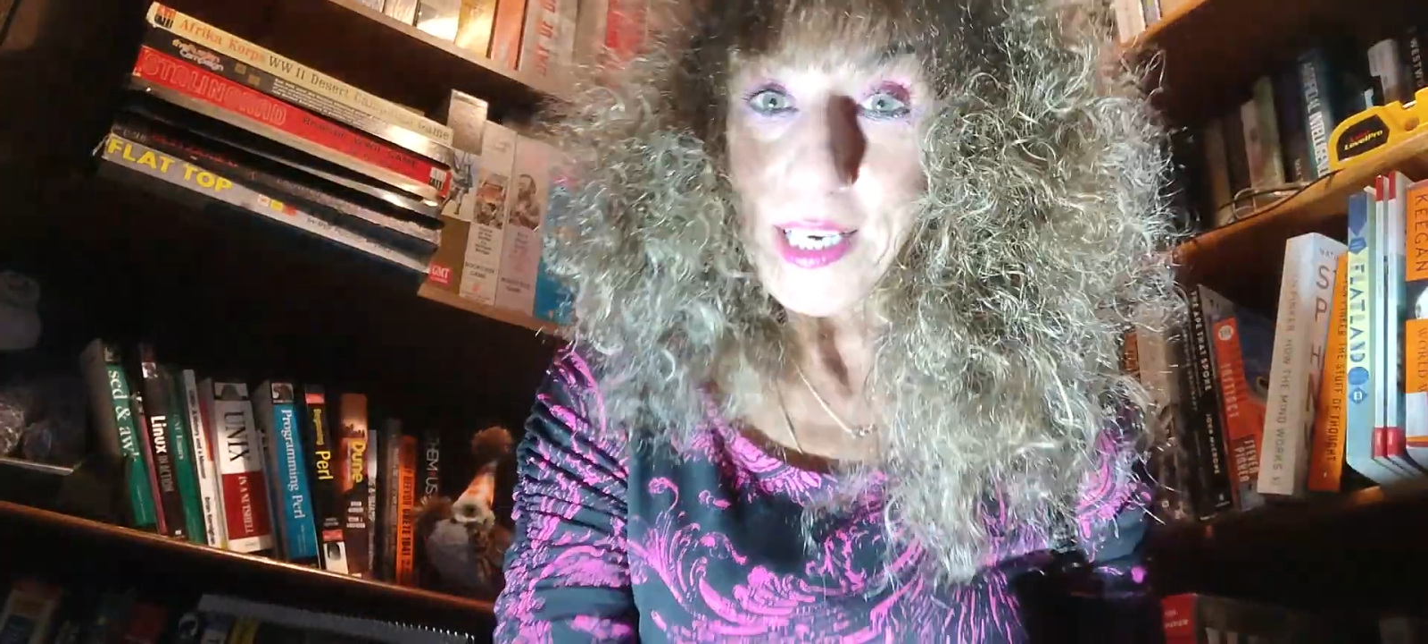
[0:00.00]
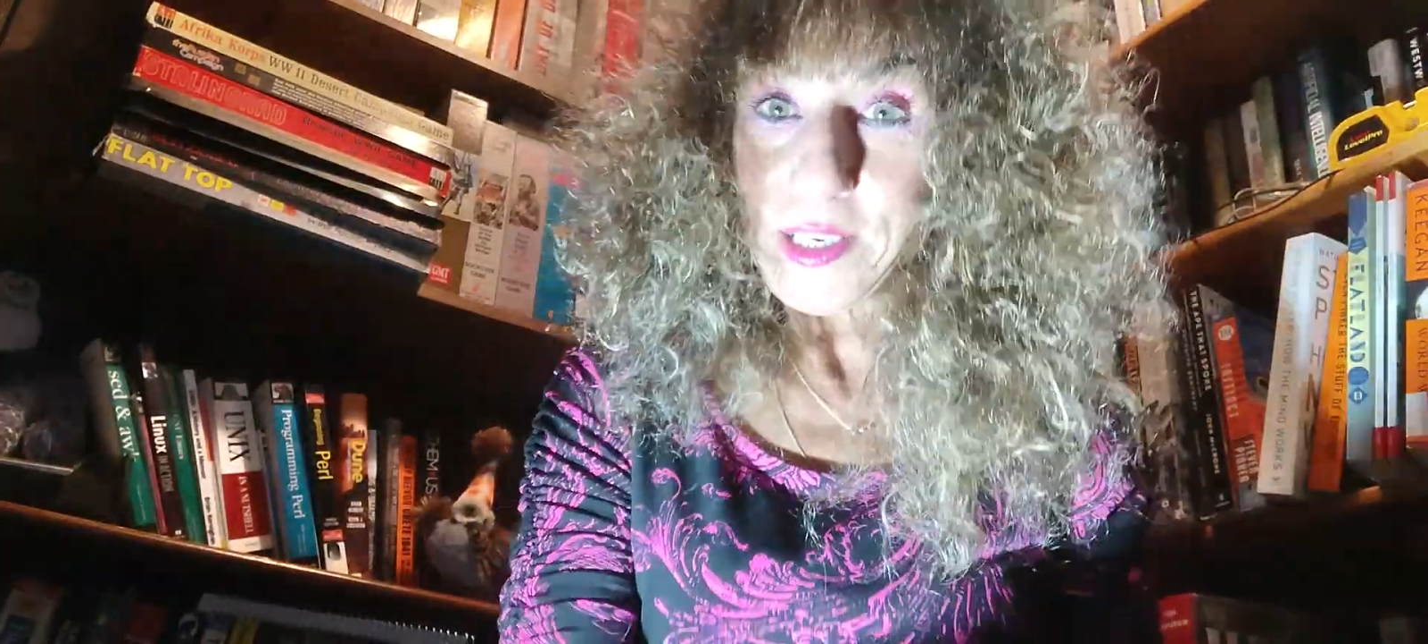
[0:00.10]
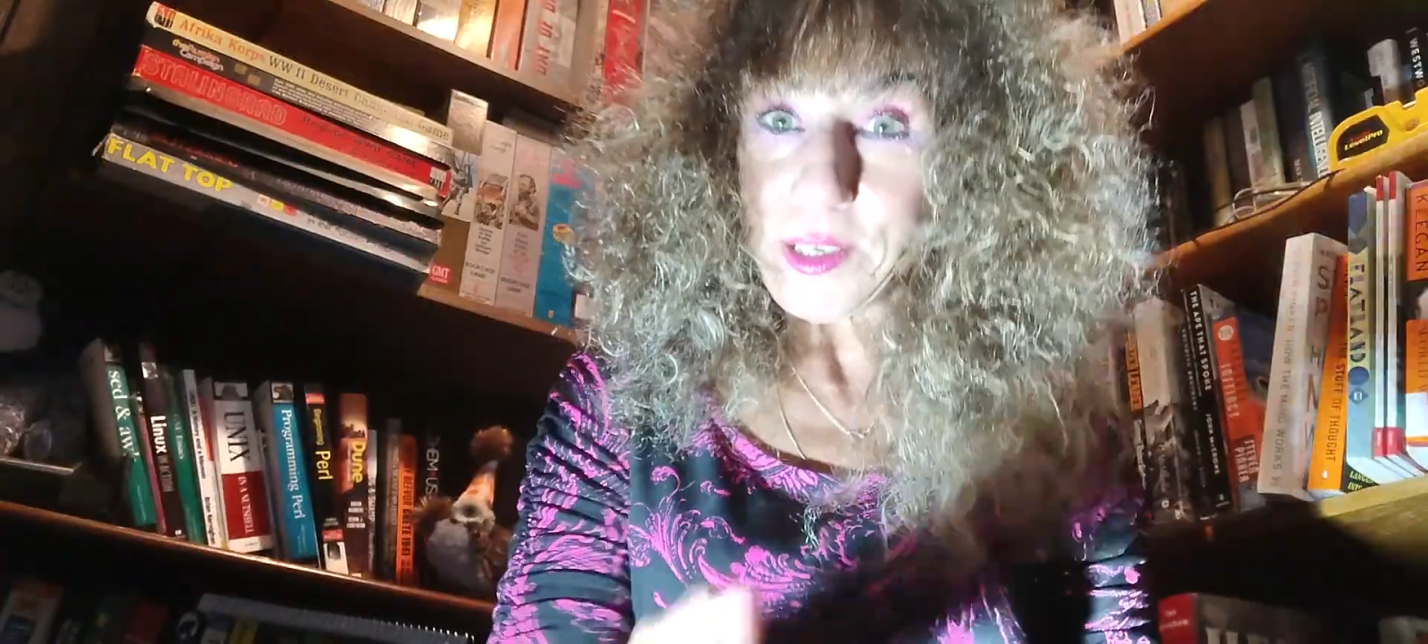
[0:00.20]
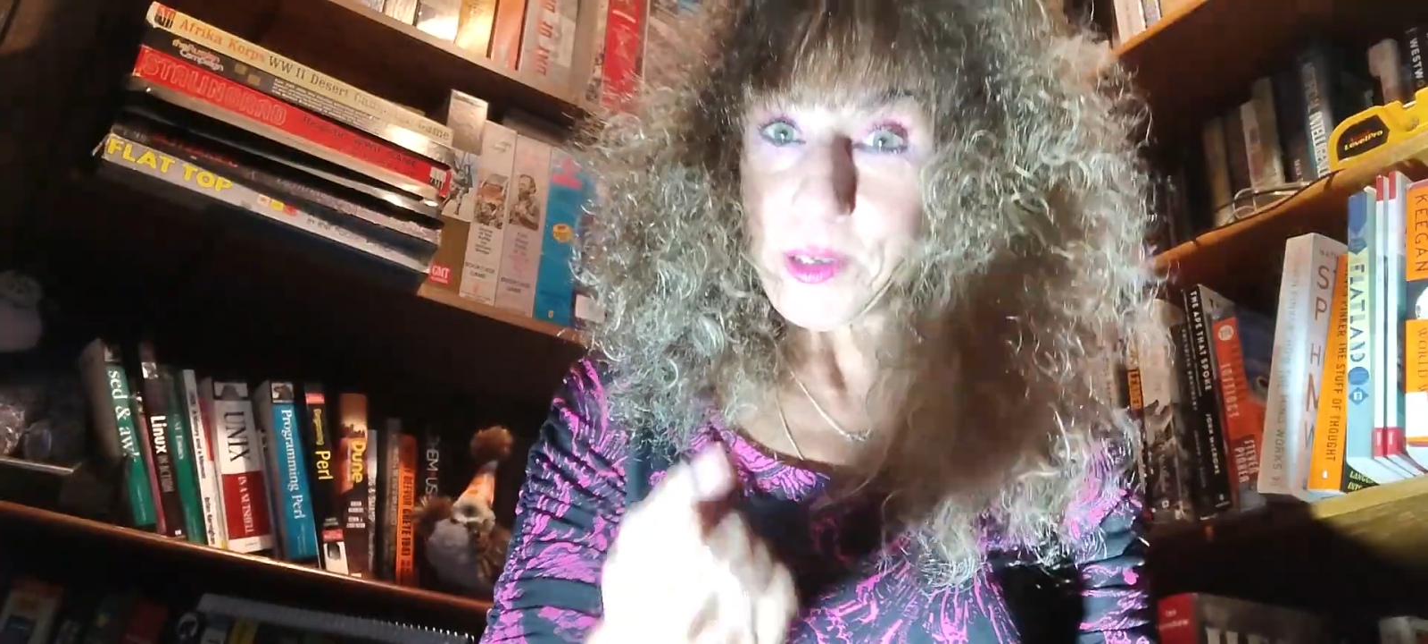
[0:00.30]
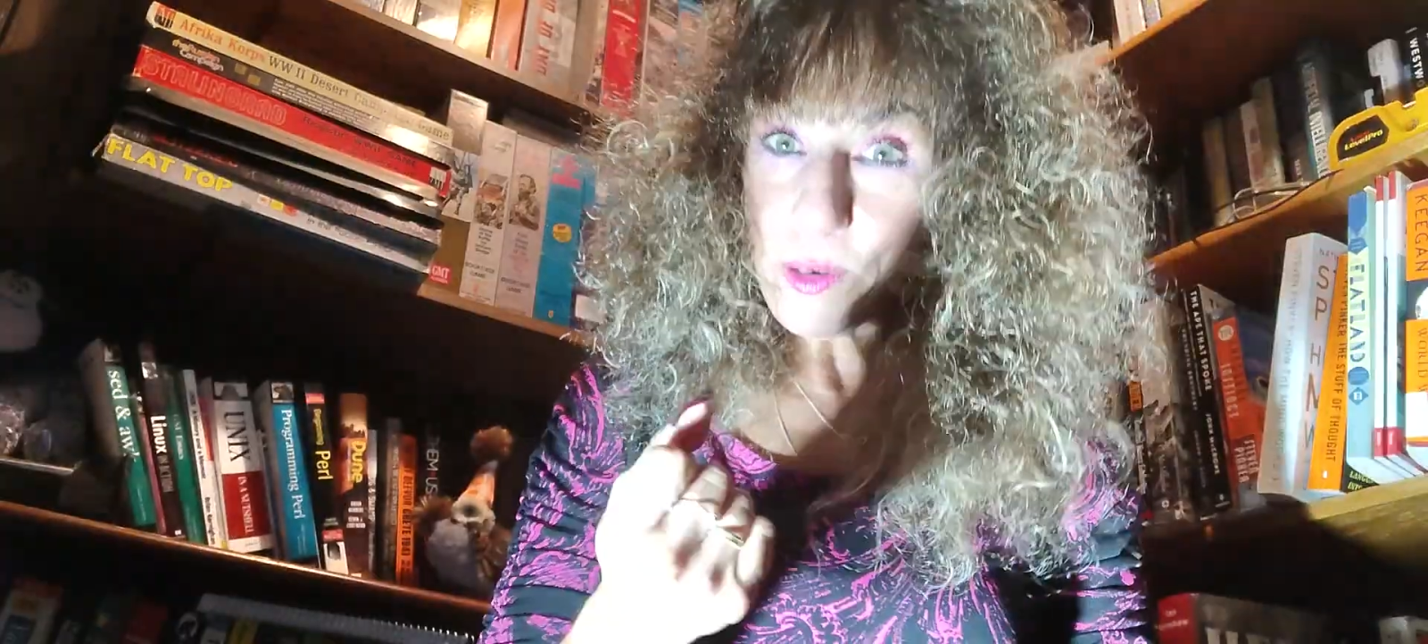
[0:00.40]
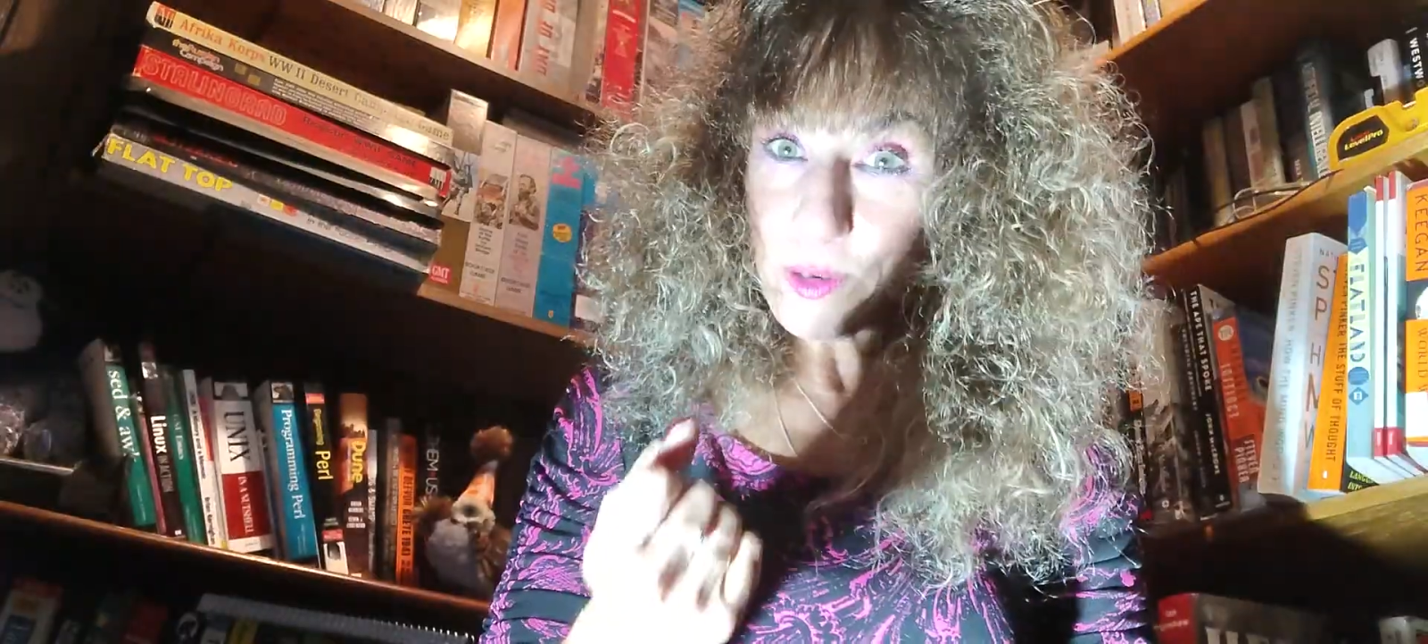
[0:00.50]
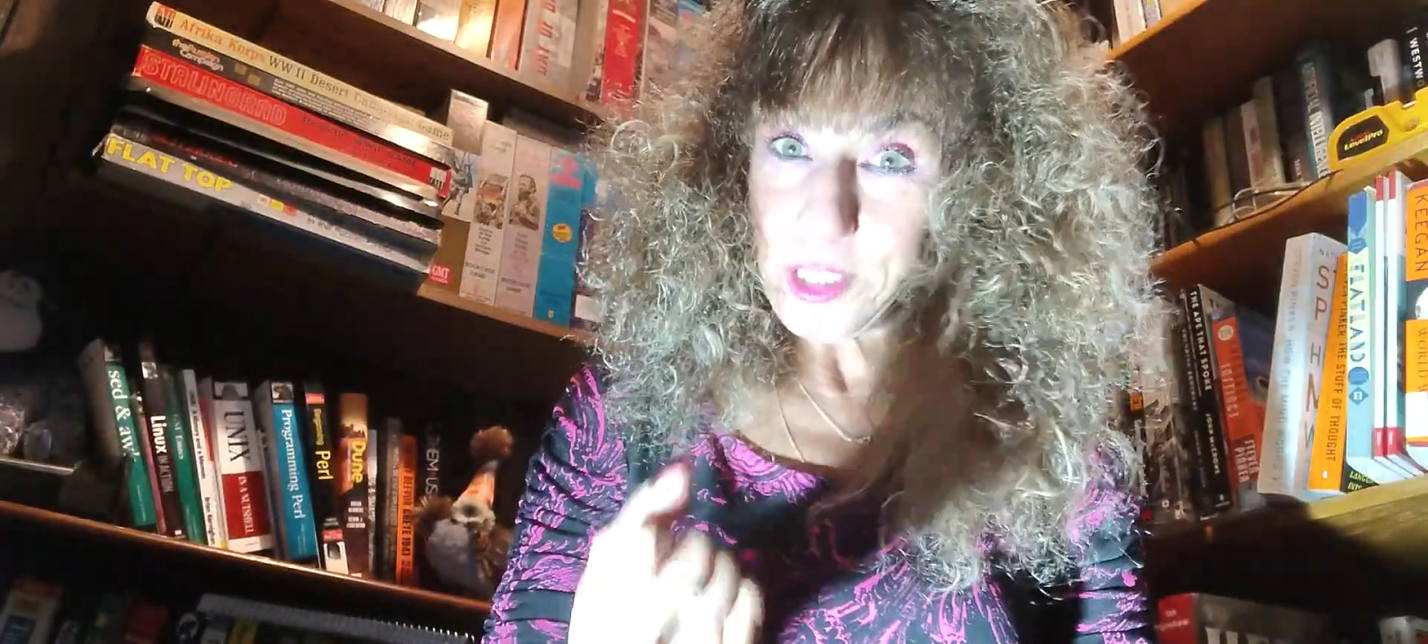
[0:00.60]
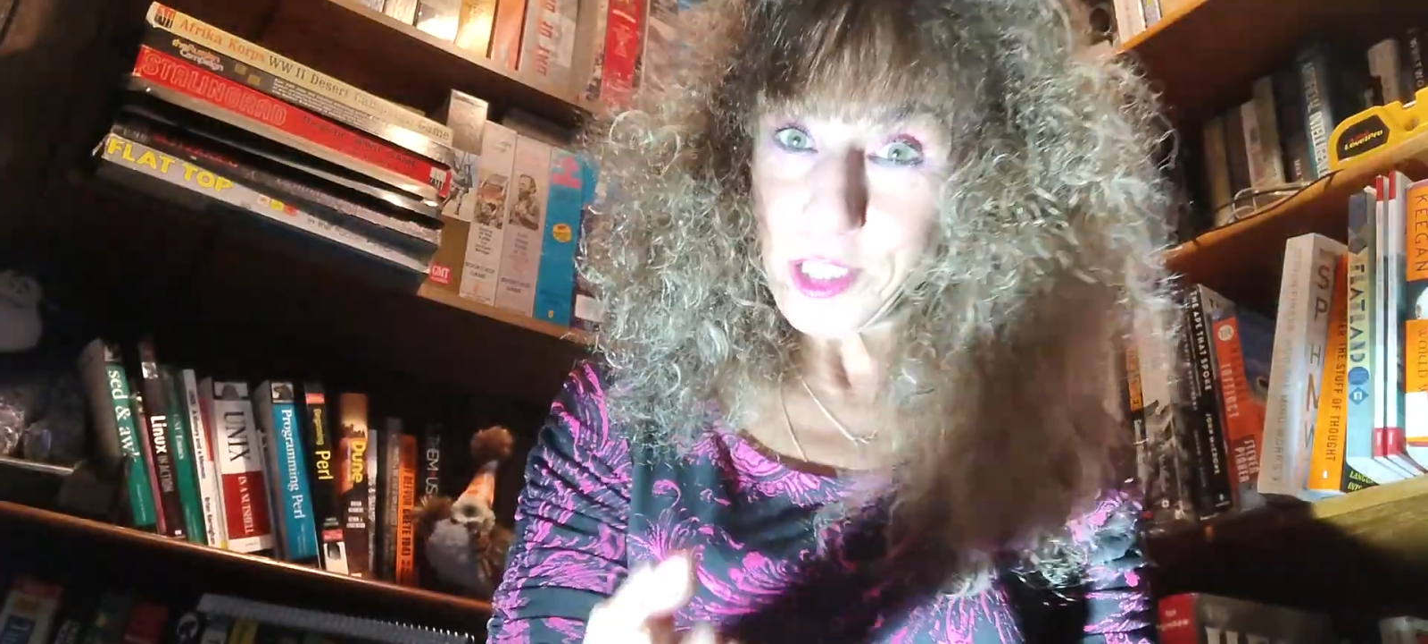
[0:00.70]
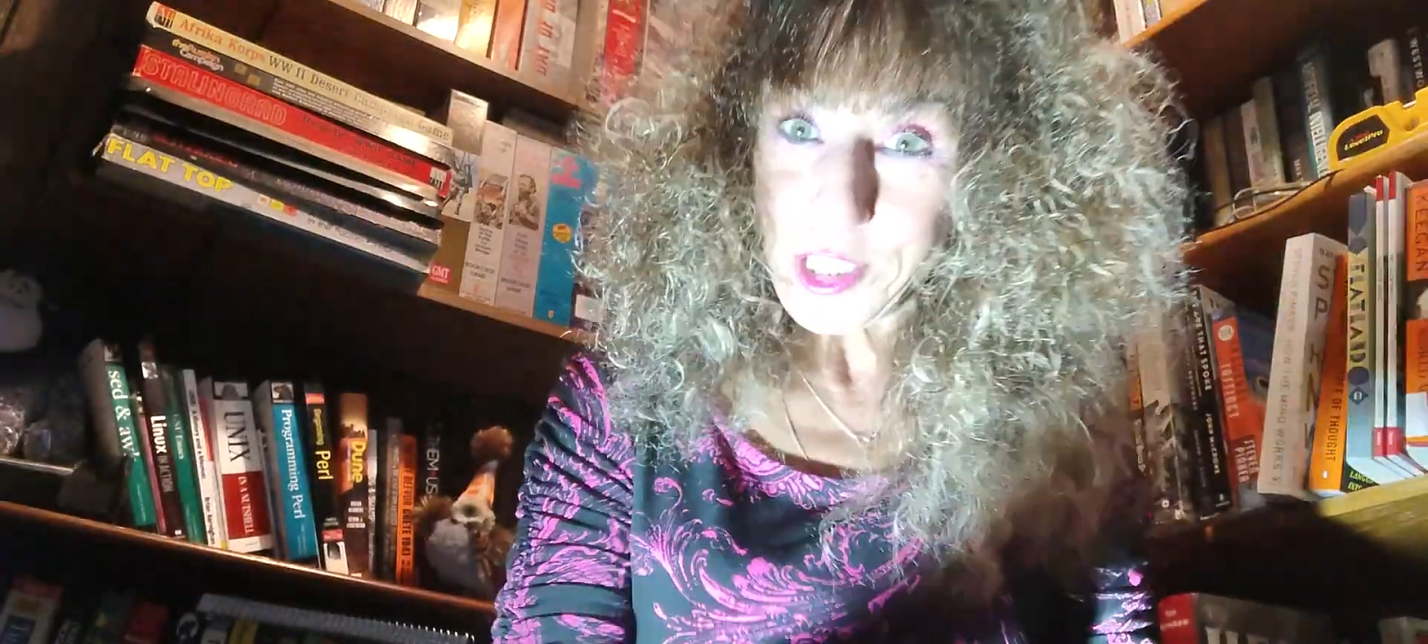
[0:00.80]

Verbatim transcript: You can go to